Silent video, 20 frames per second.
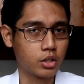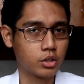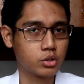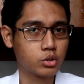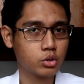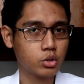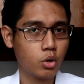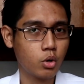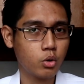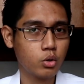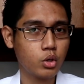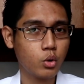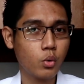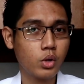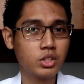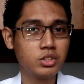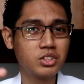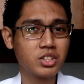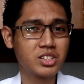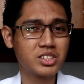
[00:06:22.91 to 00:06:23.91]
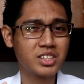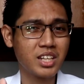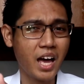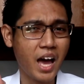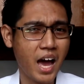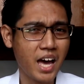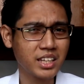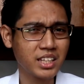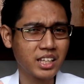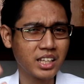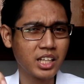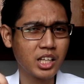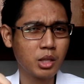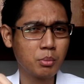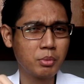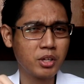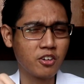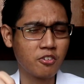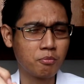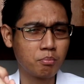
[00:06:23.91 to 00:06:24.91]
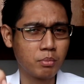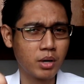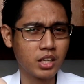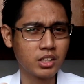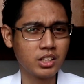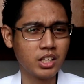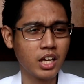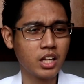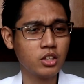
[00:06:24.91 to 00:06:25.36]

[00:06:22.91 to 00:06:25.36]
So you will just add a little bit of money